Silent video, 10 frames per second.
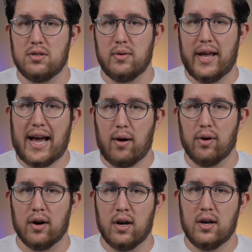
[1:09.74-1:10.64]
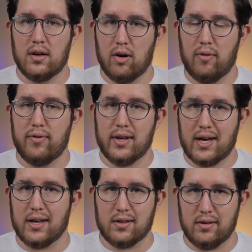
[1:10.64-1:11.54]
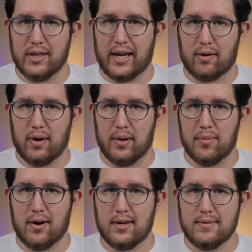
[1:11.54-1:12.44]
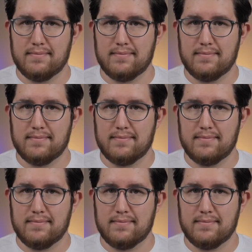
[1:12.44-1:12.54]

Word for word: to an hour, hopefully not including that credit mark.